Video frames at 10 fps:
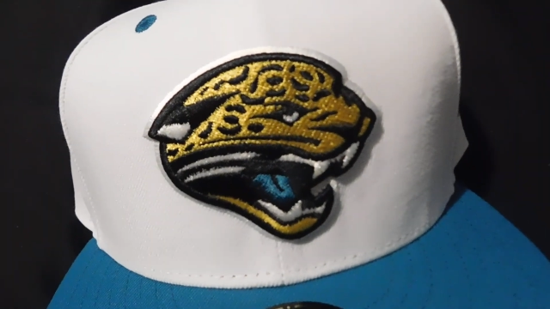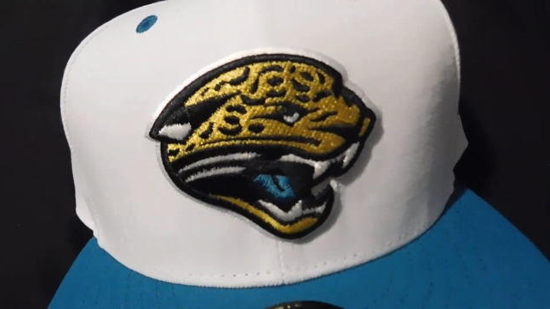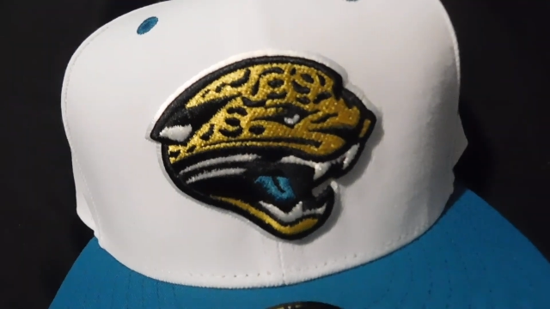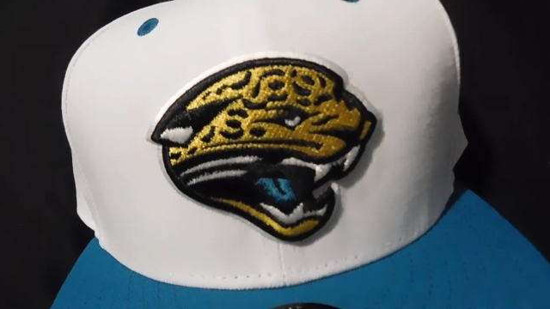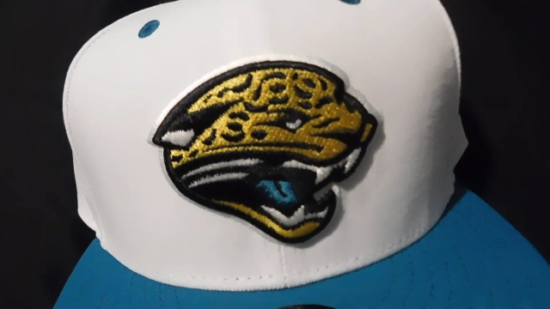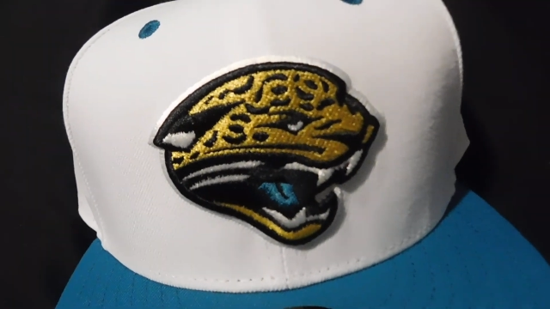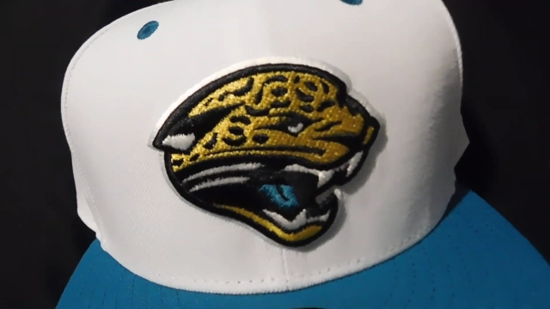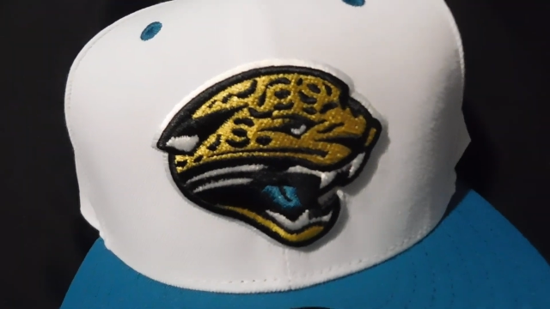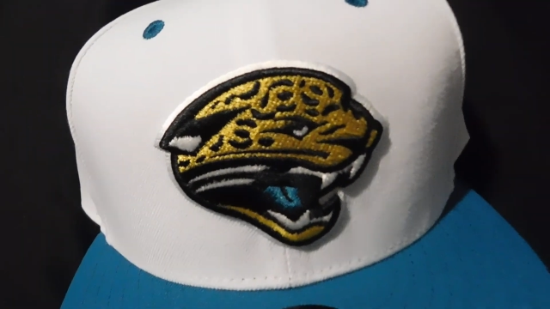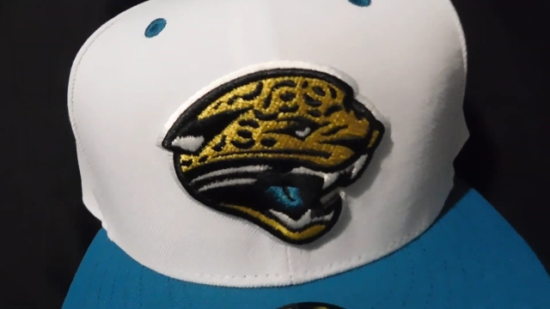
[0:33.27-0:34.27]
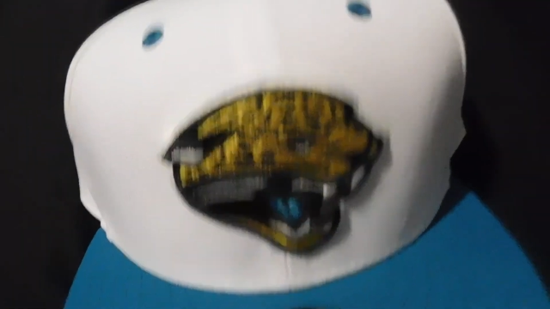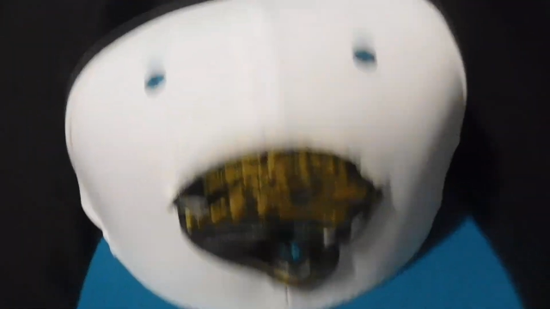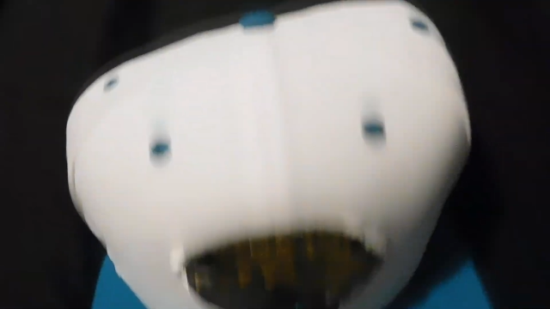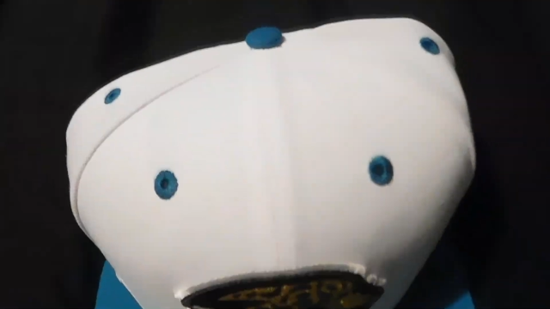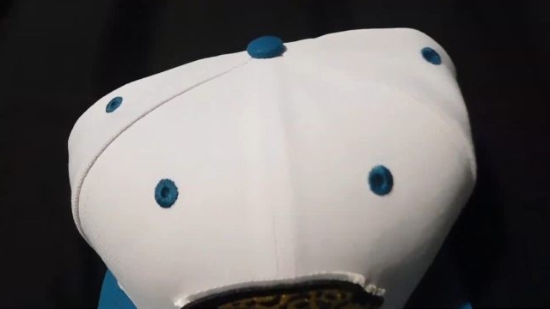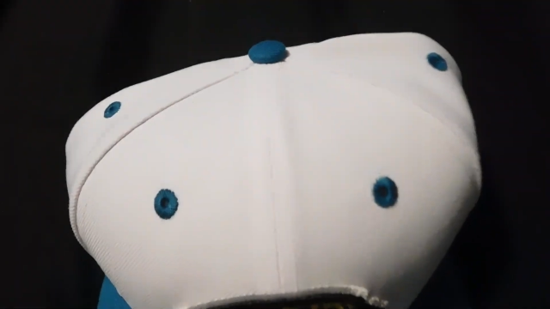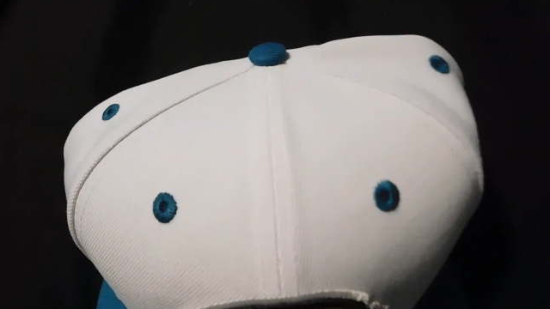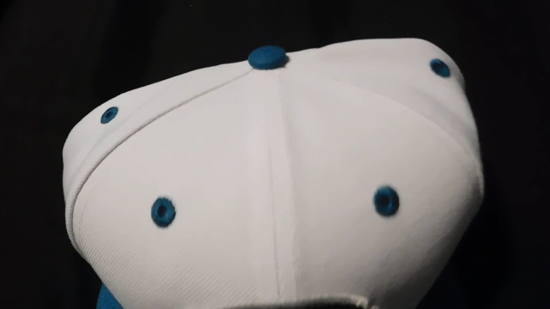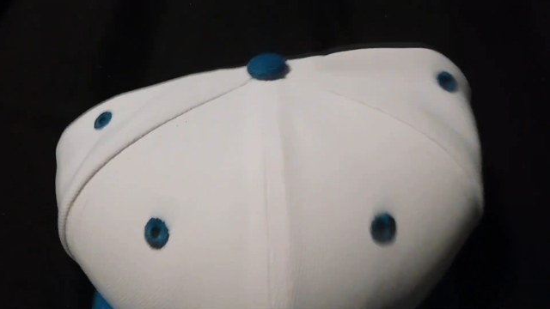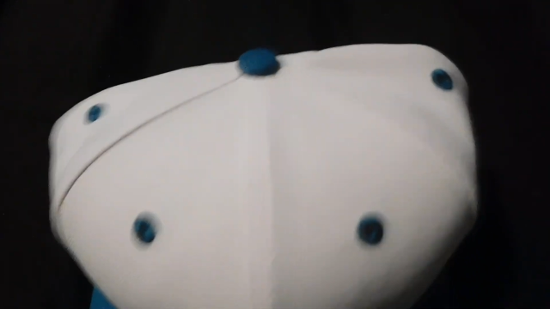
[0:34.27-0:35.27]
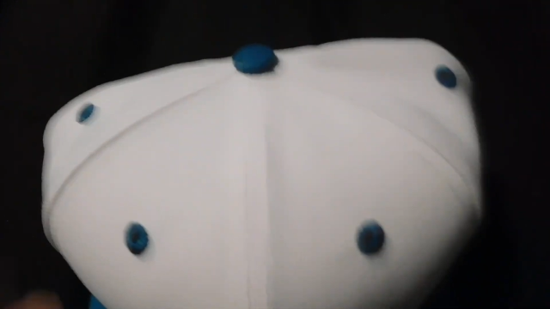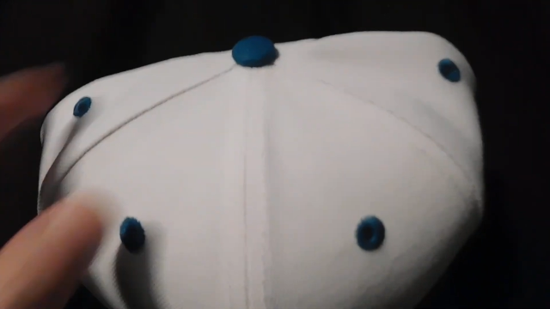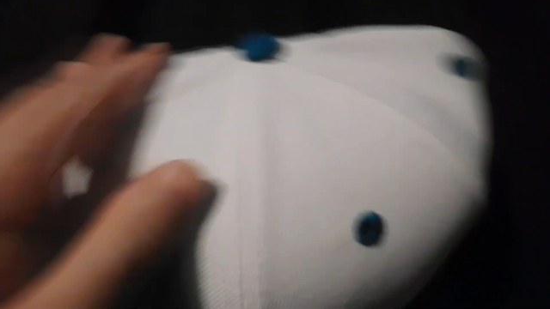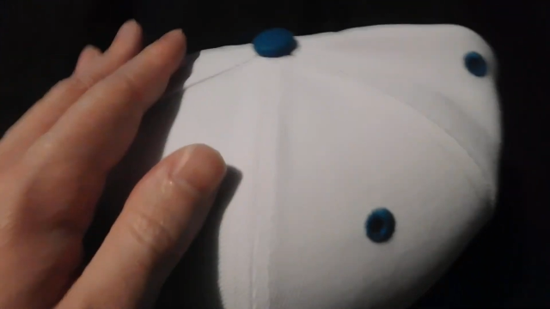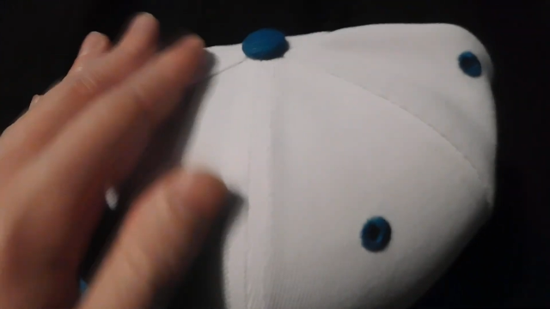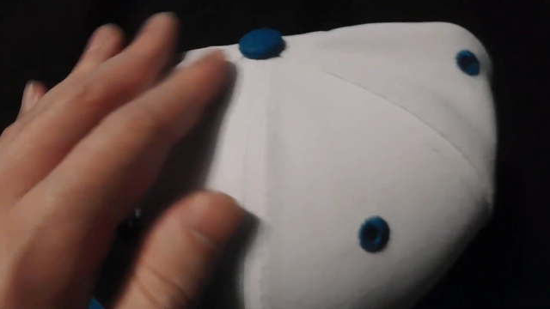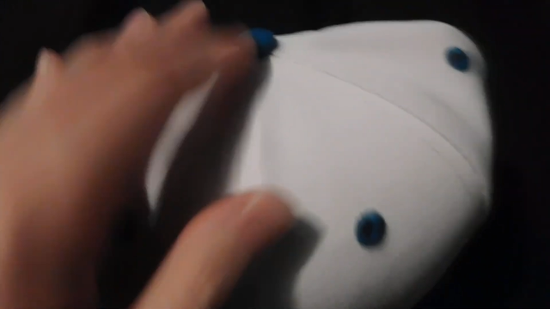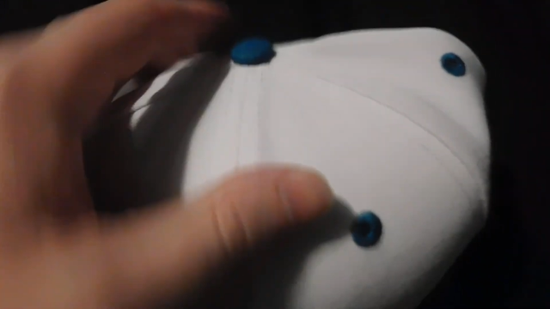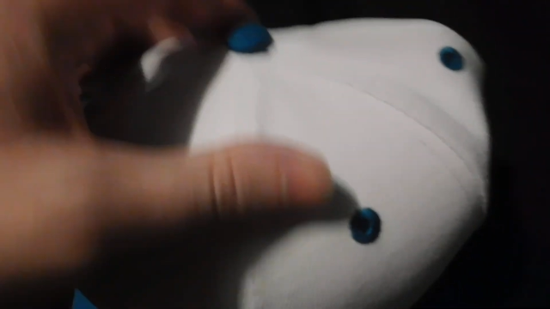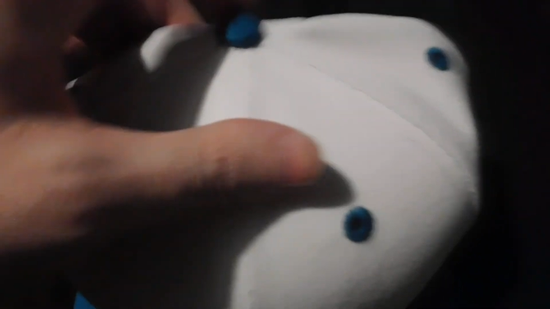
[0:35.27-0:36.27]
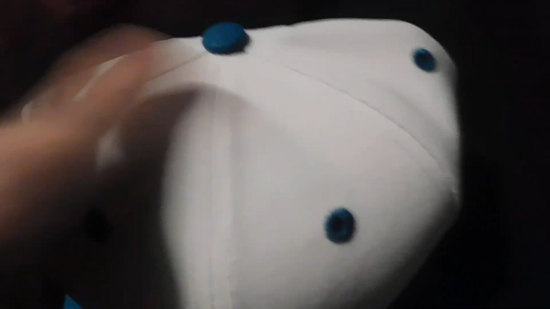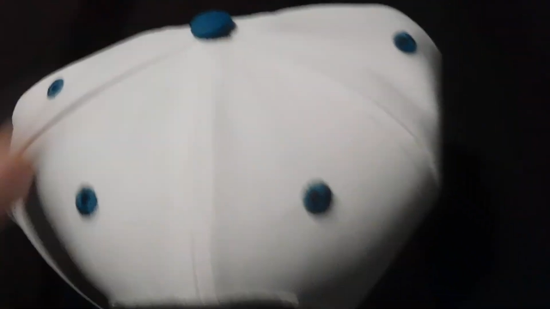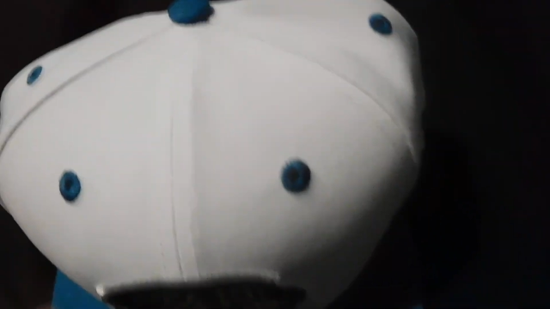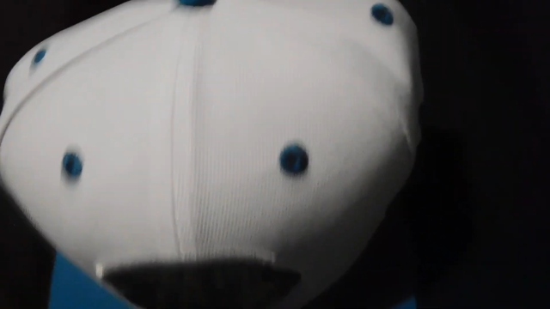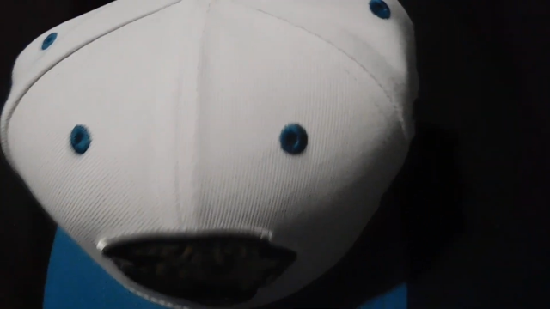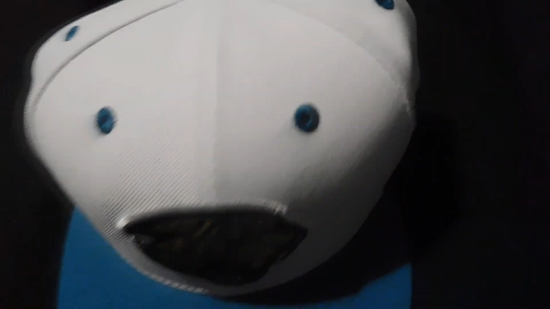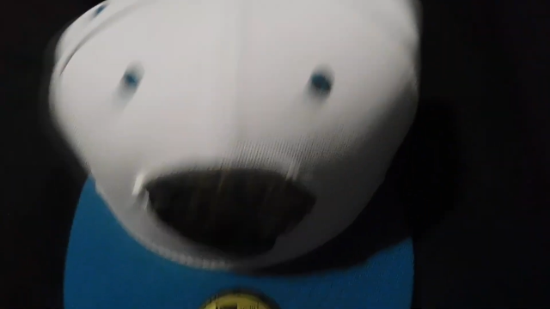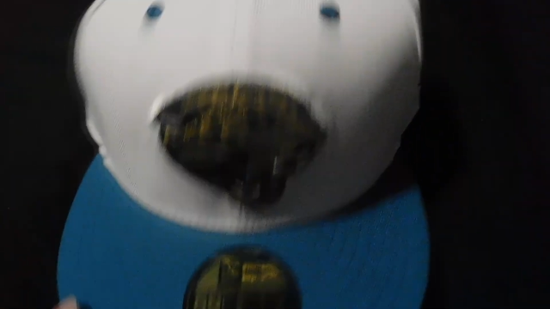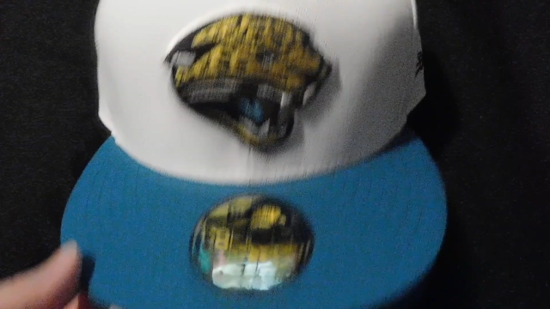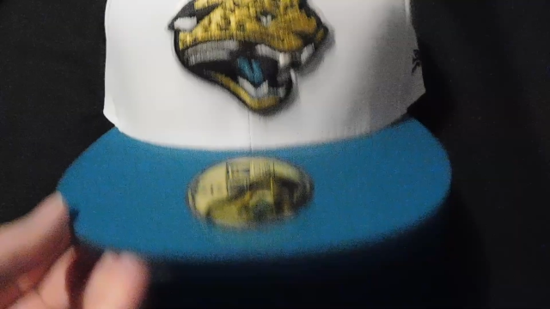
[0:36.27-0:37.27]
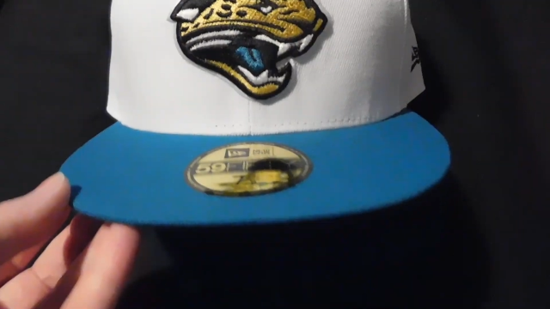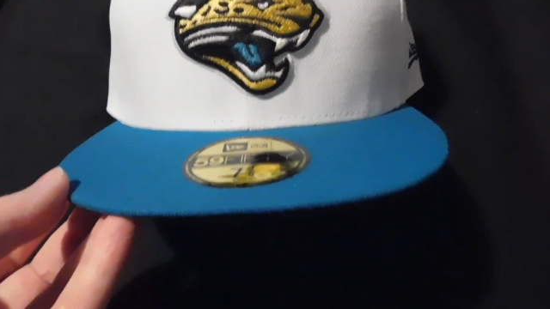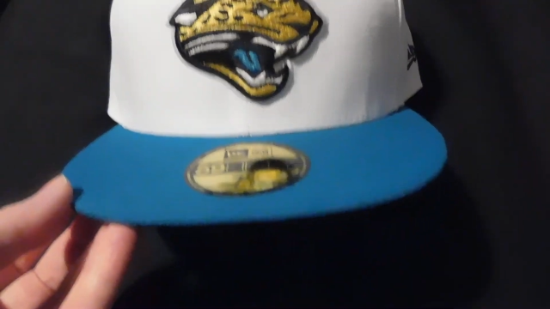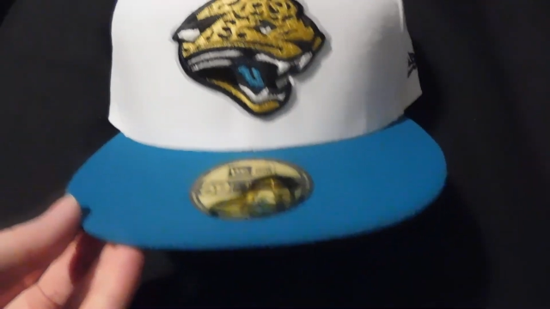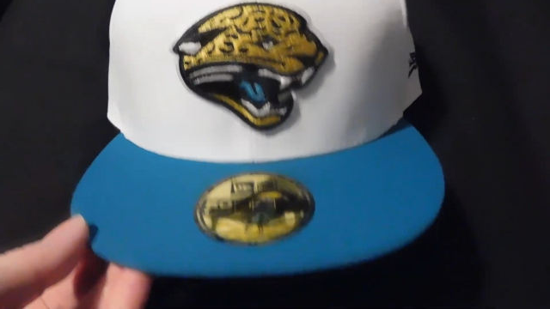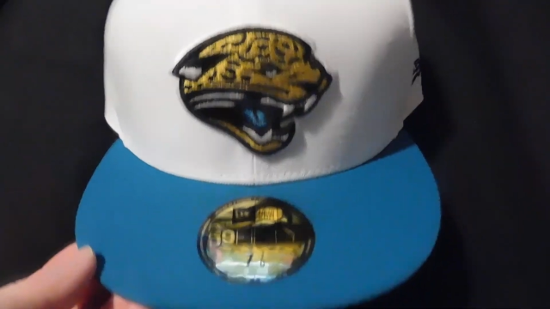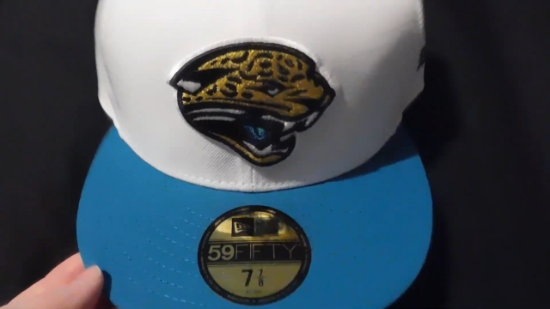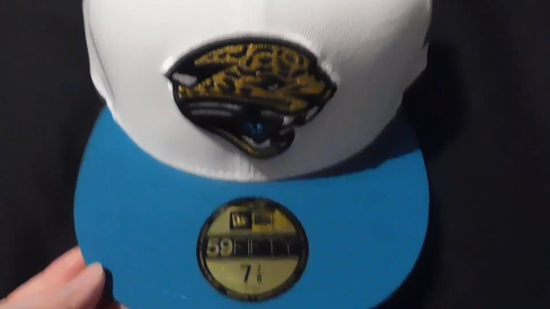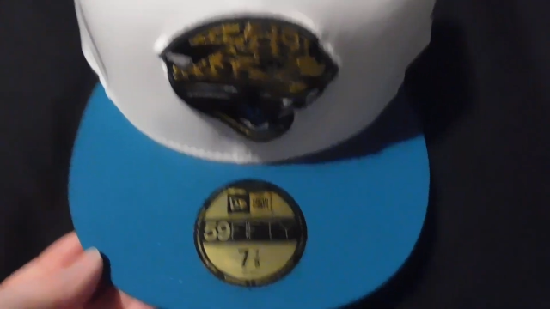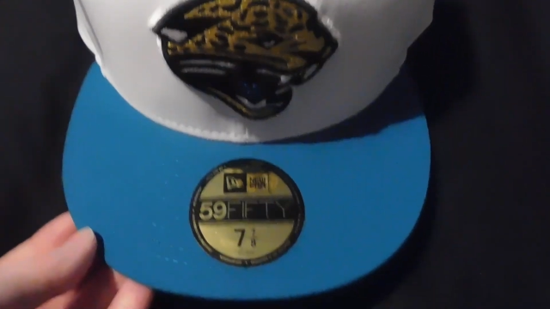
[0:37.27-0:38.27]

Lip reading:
(no speaker visible)